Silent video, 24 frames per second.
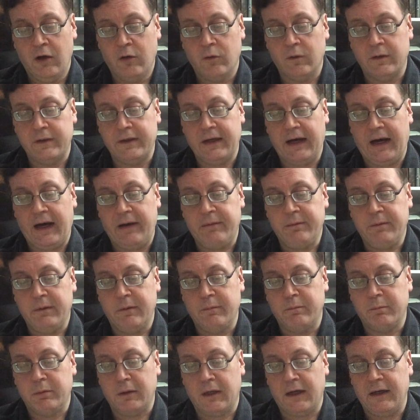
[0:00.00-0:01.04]
when apple
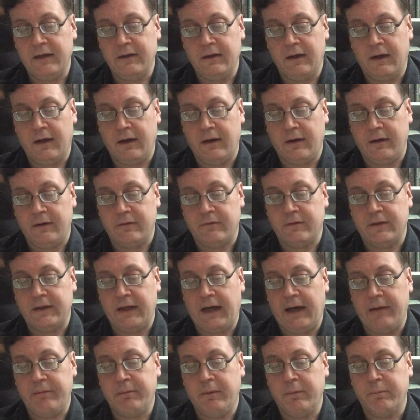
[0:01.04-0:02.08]

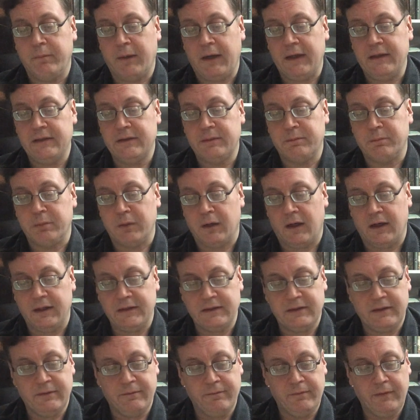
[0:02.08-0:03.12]
buds
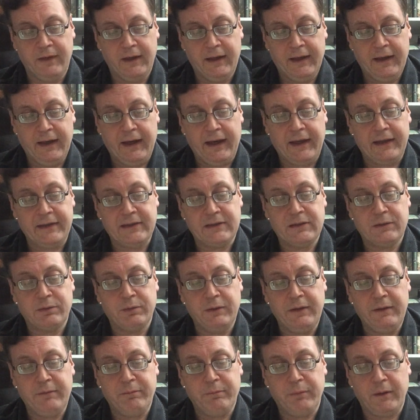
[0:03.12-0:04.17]
blossom and
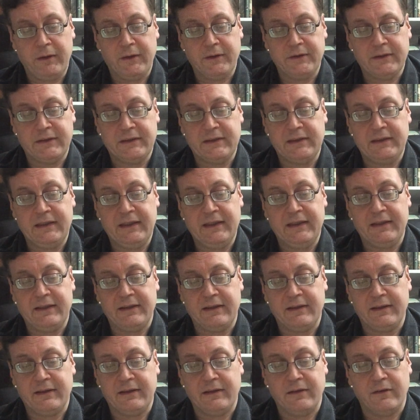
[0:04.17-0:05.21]
sweet birds
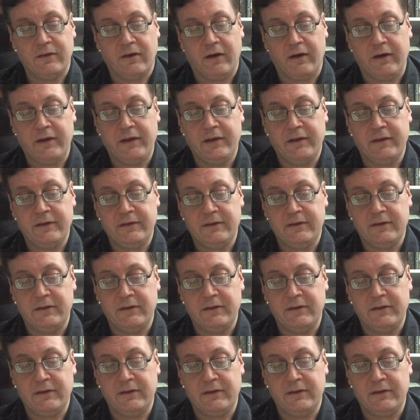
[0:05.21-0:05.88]
sing, the lark at